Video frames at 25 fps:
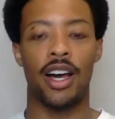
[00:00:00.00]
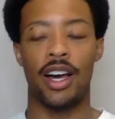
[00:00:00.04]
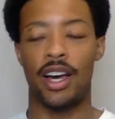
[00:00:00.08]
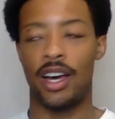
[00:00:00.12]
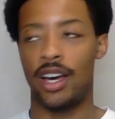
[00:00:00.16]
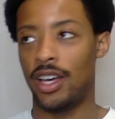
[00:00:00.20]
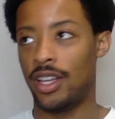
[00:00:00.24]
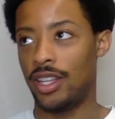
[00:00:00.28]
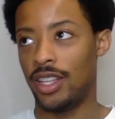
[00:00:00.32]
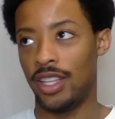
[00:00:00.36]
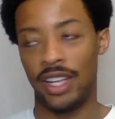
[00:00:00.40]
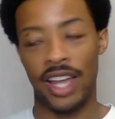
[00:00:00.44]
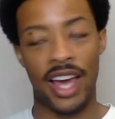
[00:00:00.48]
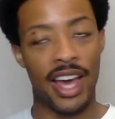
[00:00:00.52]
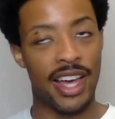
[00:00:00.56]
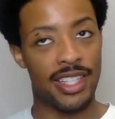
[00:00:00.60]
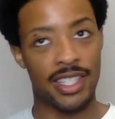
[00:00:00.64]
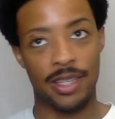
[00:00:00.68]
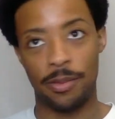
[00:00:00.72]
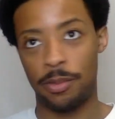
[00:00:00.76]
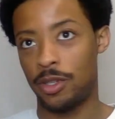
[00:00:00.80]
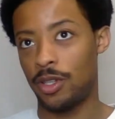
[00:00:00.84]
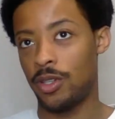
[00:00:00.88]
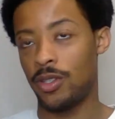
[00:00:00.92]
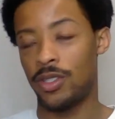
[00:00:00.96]
The last
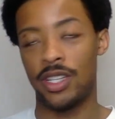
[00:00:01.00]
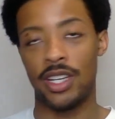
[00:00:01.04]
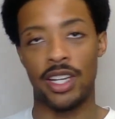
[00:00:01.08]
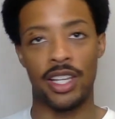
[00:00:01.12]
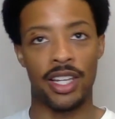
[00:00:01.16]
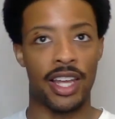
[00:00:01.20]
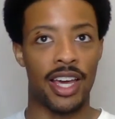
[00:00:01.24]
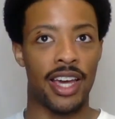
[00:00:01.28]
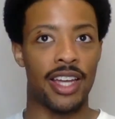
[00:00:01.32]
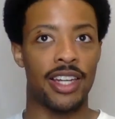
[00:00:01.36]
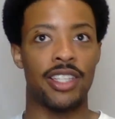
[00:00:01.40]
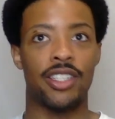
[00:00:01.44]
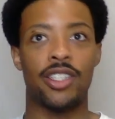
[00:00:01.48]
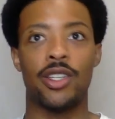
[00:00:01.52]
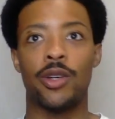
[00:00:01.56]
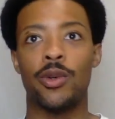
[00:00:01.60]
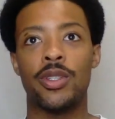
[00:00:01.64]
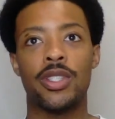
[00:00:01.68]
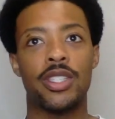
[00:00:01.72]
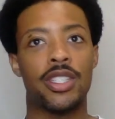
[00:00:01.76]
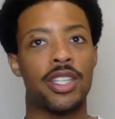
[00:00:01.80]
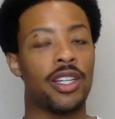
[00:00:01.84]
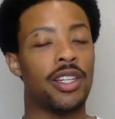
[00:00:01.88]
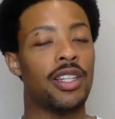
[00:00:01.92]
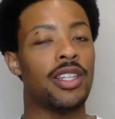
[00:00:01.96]
episode's in Atlanta, so
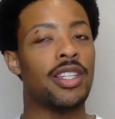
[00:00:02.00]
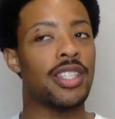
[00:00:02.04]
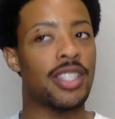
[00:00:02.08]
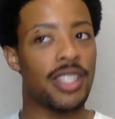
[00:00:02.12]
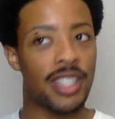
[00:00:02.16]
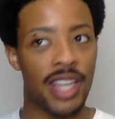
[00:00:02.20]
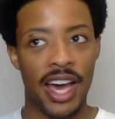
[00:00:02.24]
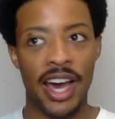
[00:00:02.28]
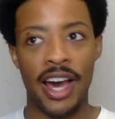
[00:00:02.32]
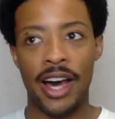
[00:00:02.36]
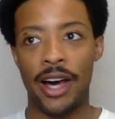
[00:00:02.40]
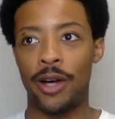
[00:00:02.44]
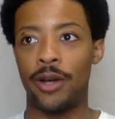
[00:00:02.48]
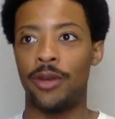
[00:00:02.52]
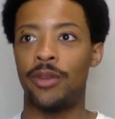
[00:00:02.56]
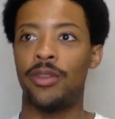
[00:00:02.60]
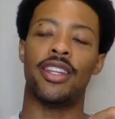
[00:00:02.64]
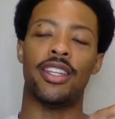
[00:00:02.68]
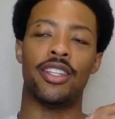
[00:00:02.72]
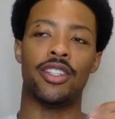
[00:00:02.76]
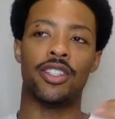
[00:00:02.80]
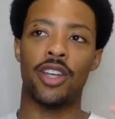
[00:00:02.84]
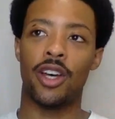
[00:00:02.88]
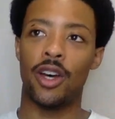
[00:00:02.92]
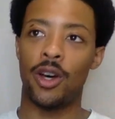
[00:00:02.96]
it's still in the South.
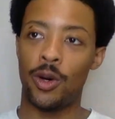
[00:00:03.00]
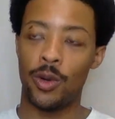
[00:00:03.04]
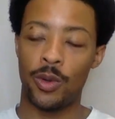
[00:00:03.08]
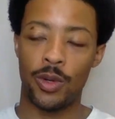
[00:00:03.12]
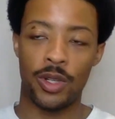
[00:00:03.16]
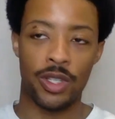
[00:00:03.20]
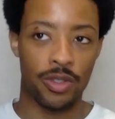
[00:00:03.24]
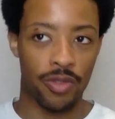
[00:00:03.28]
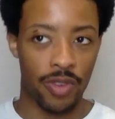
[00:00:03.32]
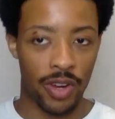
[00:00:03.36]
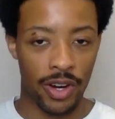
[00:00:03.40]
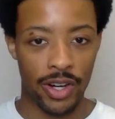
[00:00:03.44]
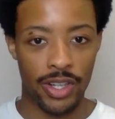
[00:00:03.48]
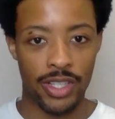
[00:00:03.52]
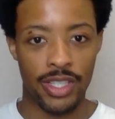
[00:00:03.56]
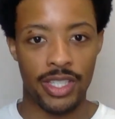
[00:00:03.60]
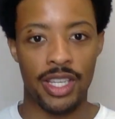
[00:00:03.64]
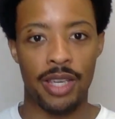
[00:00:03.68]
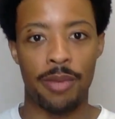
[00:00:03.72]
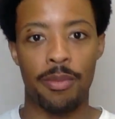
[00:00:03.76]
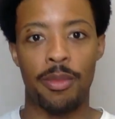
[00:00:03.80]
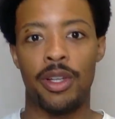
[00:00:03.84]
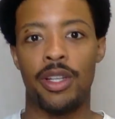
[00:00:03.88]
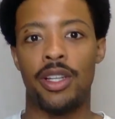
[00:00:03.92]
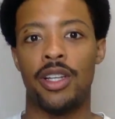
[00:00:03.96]
The tone is very
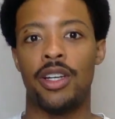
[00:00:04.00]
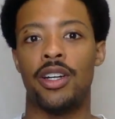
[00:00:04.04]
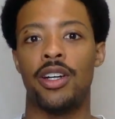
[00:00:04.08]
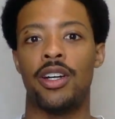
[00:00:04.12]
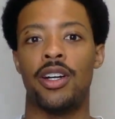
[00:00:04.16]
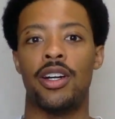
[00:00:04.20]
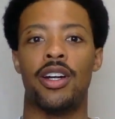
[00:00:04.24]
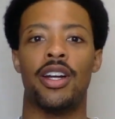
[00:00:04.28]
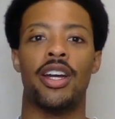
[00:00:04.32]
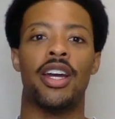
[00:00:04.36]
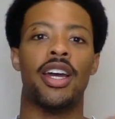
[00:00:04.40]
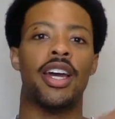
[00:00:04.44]
similar.